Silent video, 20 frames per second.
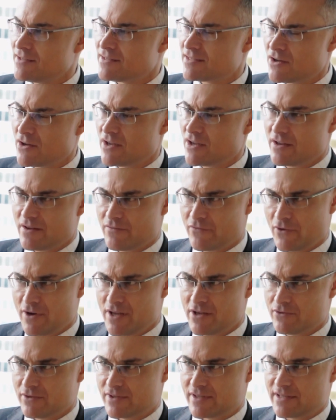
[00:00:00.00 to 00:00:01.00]
So
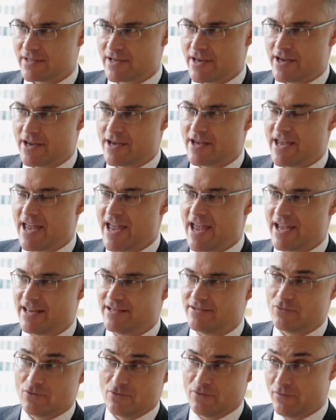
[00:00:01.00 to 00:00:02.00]
Freehills
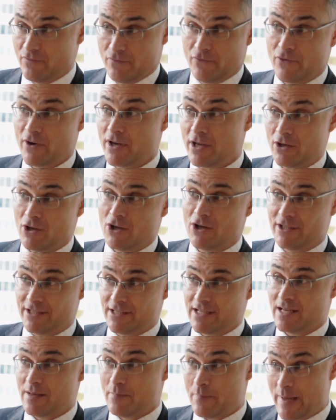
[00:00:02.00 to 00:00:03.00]
or Freehill,
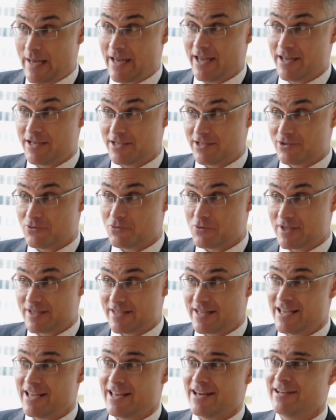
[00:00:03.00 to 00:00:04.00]
Hollingdale and Page as it
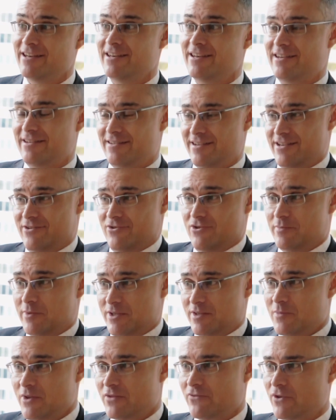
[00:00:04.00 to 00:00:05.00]
was then, now
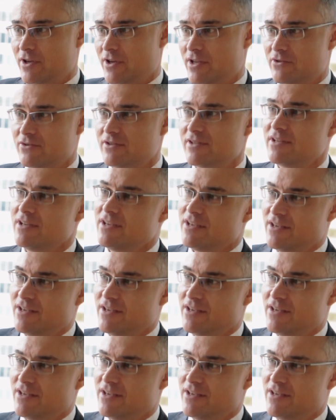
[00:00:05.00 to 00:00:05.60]
Herbert Smith Freehills.